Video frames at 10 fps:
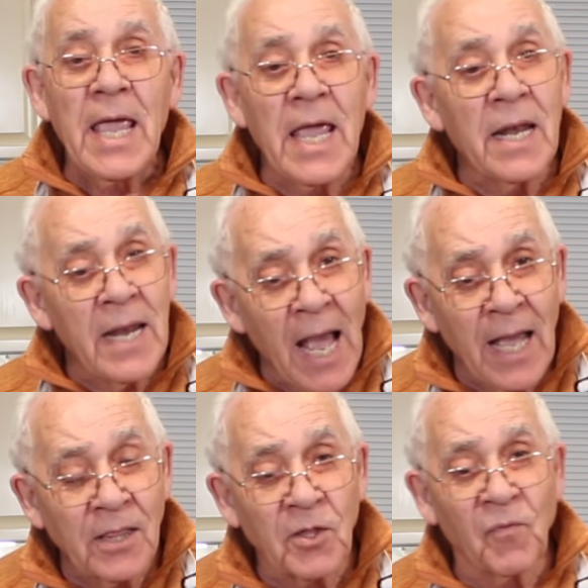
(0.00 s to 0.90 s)
And
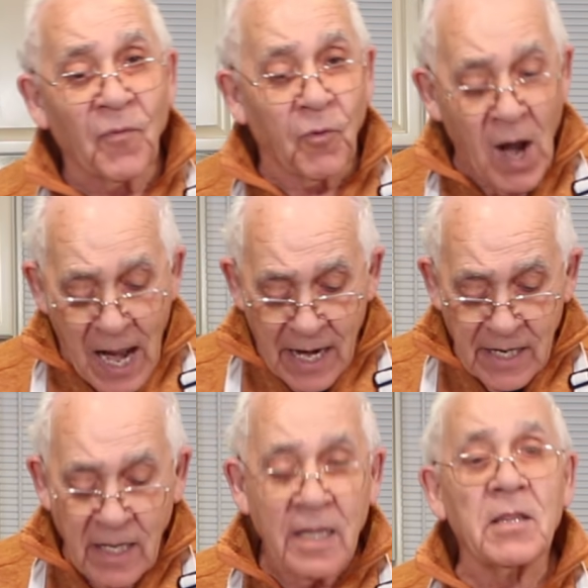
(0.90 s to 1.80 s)
now to
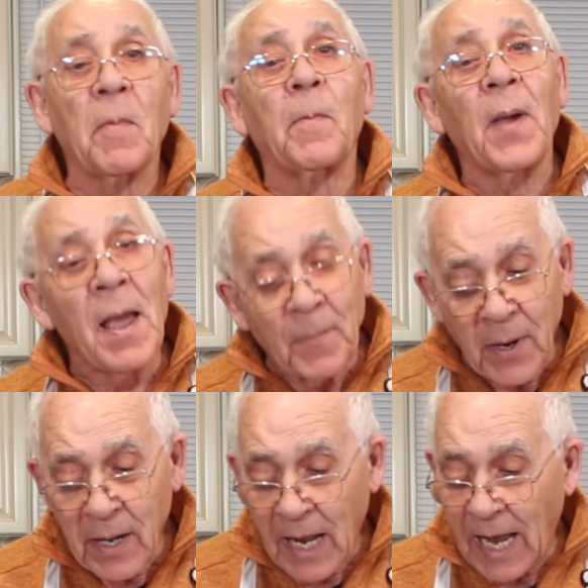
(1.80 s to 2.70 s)
fry the
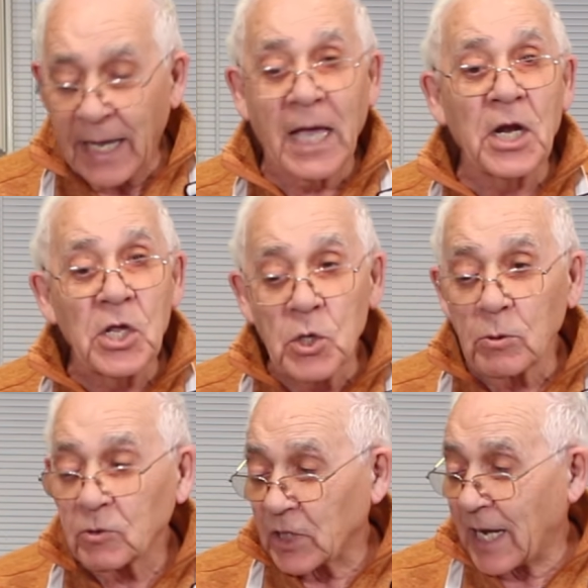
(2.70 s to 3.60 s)
pepper, I got
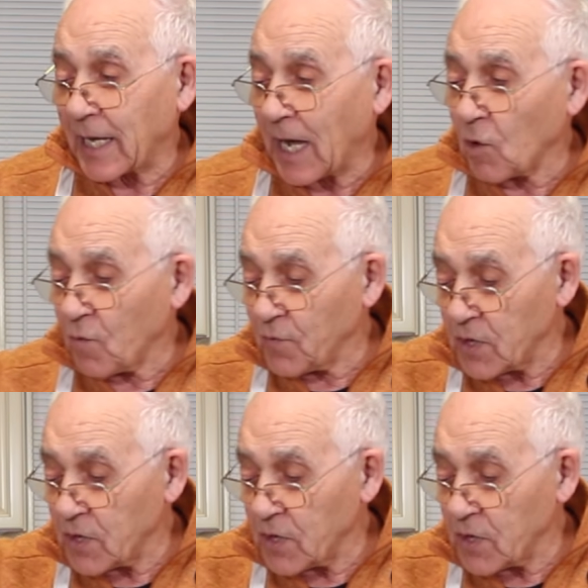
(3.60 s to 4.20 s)
over